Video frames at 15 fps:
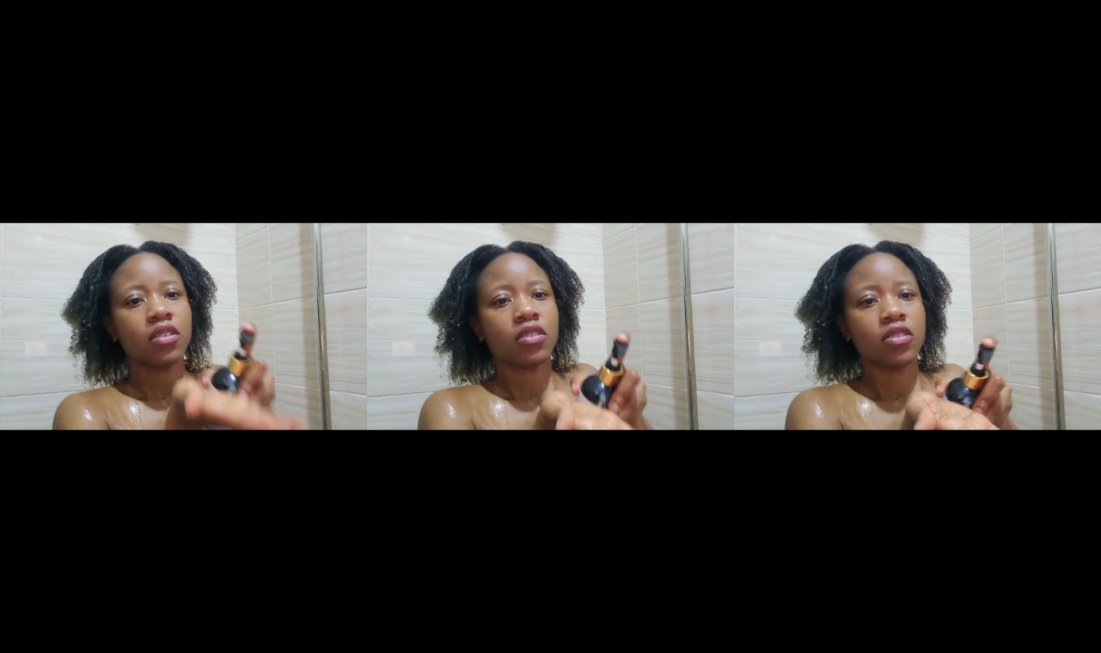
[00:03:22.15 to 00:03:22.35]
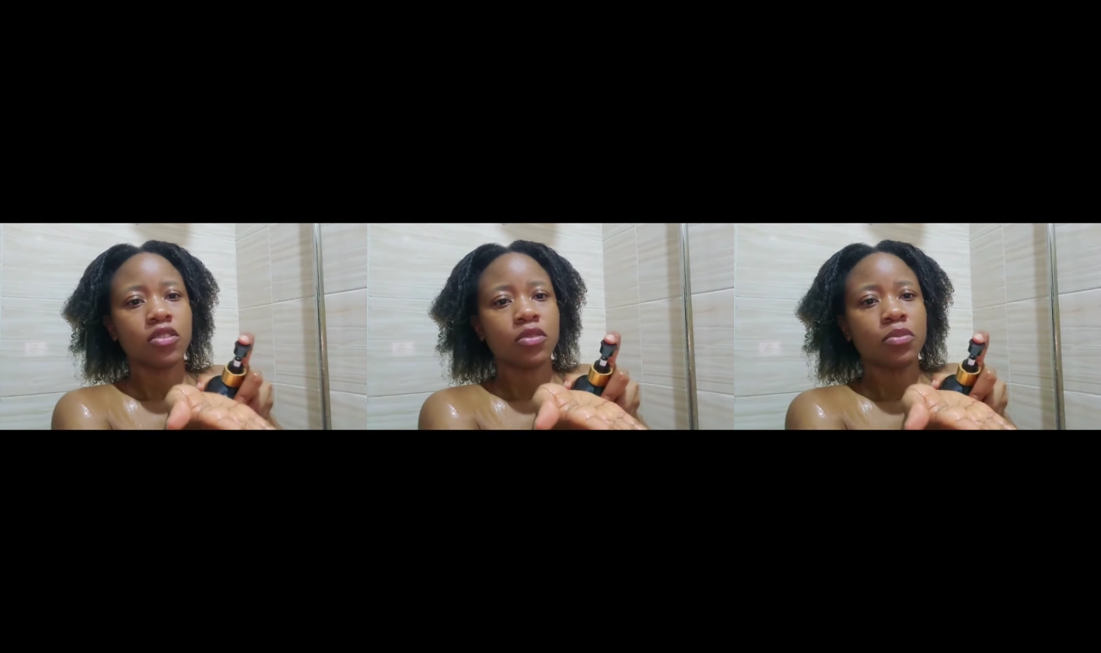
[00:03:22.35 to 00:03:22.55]

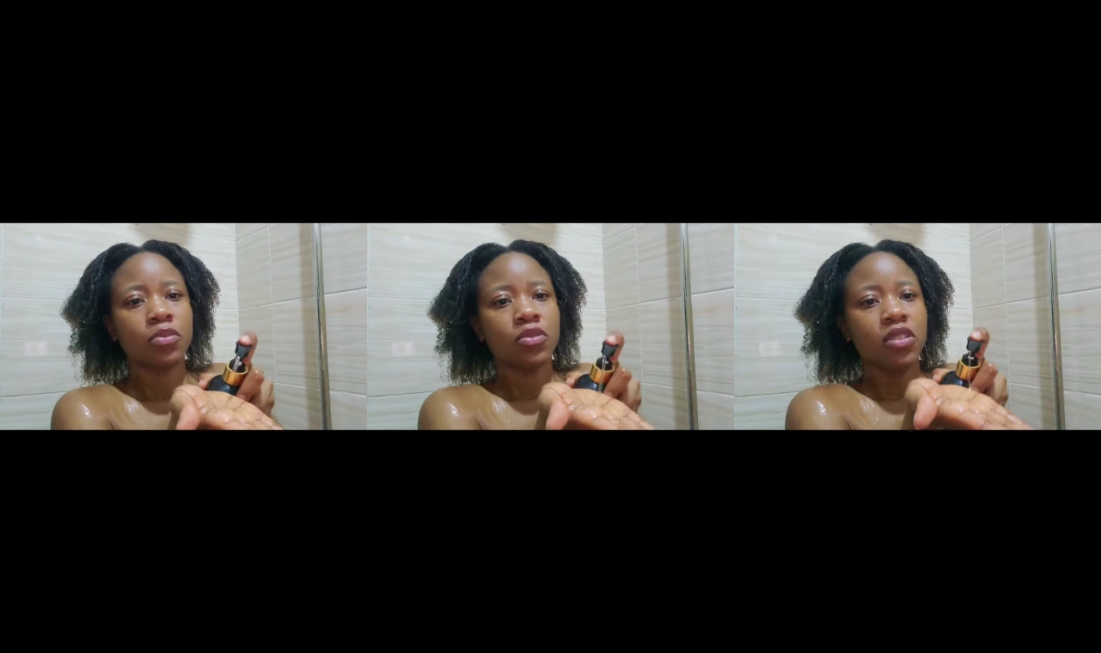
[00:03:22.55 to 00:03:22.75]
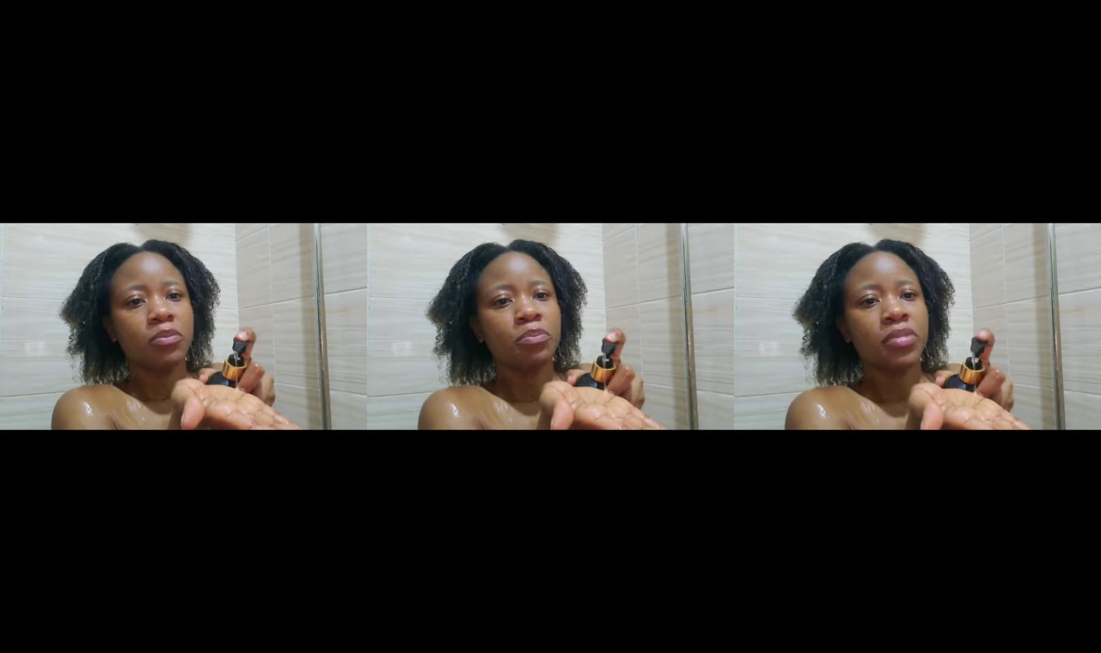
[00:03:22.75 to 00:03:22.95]
Just
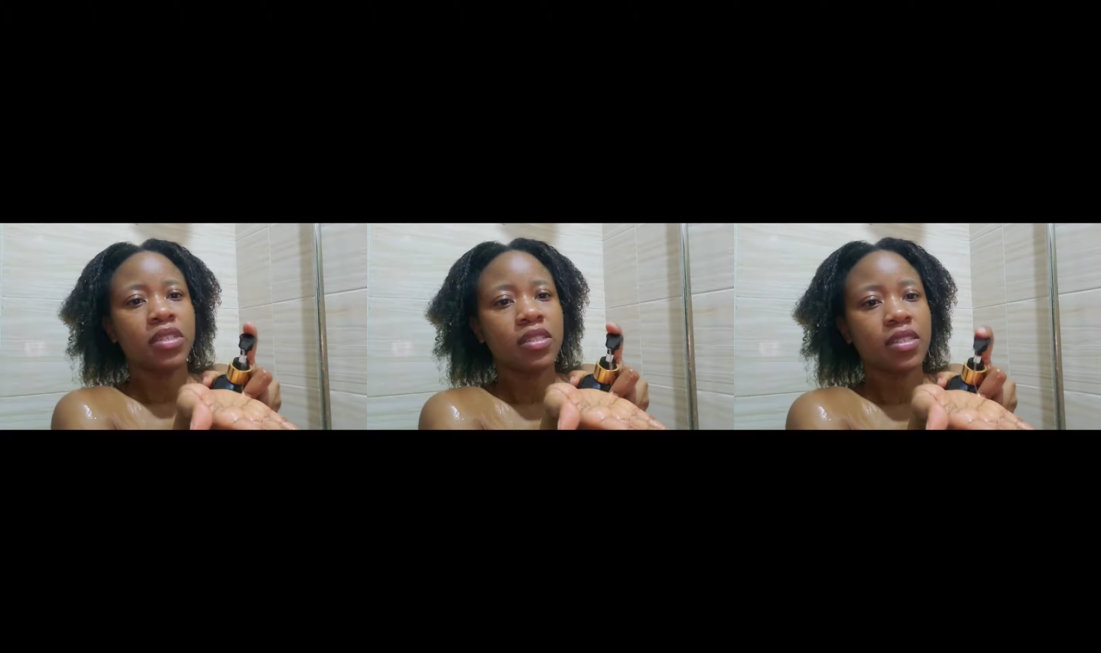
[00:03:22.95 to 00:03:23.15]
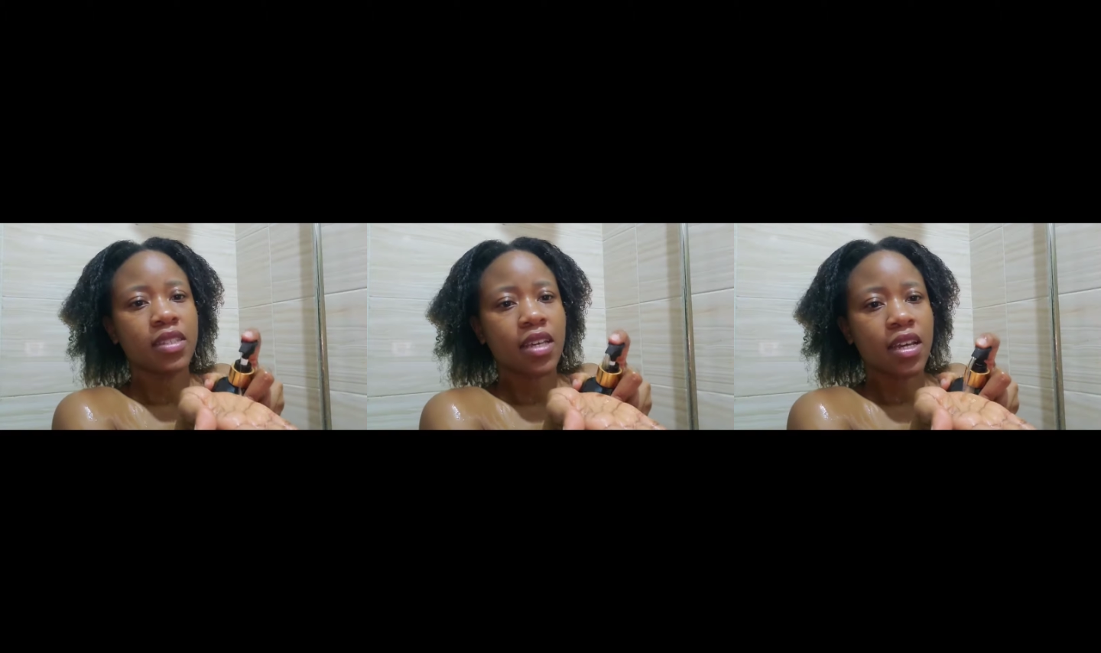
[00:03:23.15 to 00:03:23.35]
put it pea
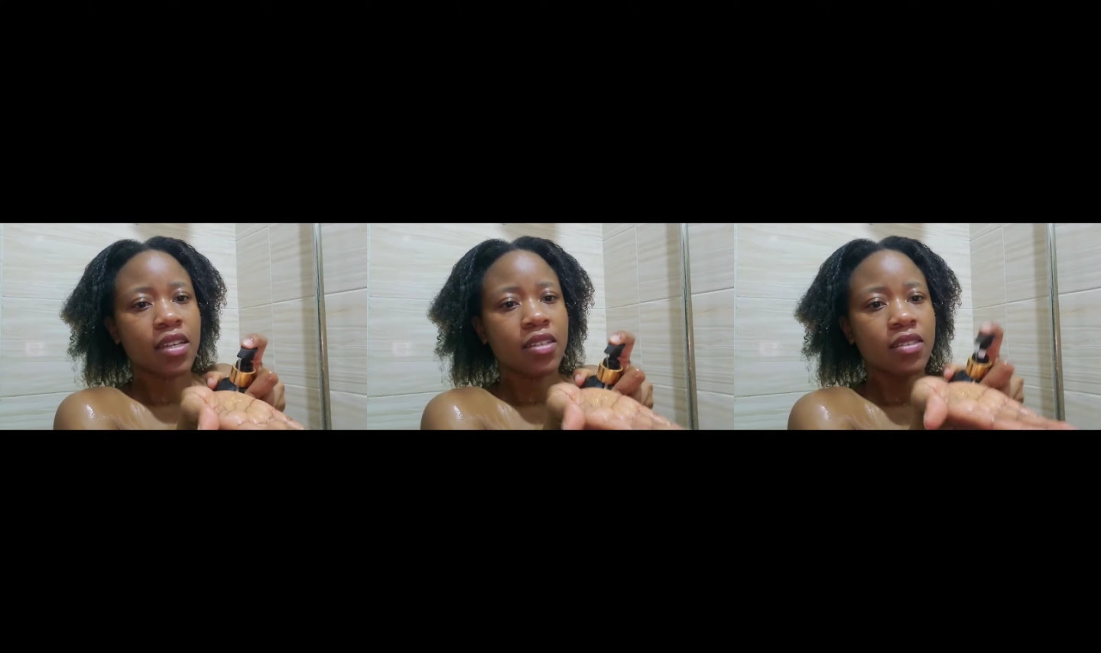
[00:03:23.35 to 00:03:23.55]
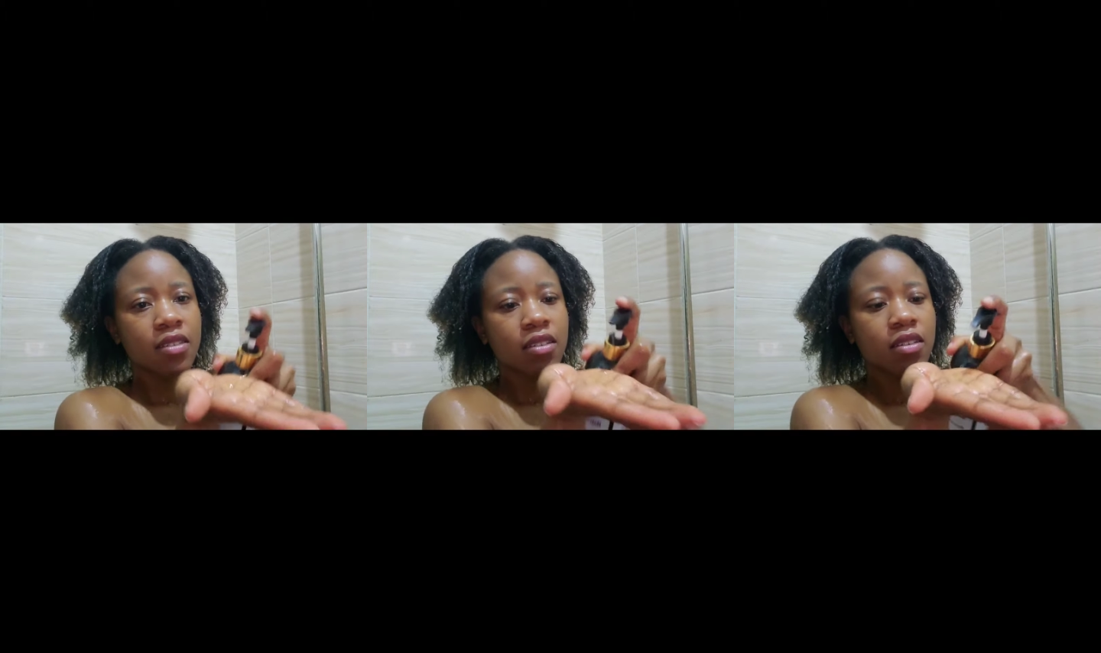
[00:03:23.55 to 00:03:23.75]

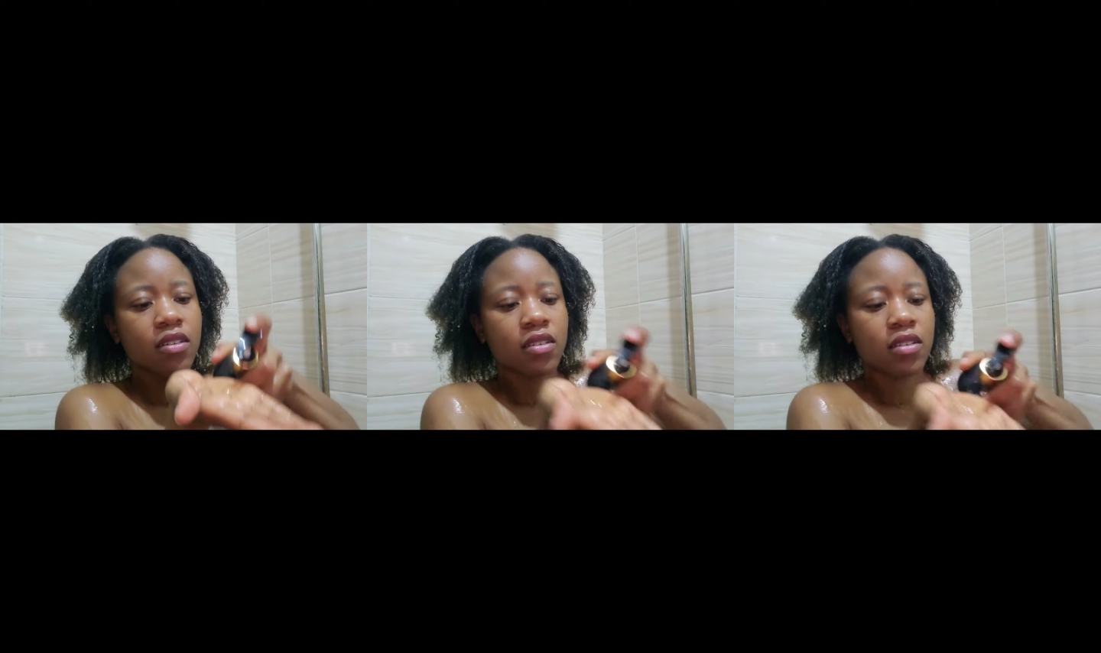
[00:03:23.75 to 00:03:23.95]
size.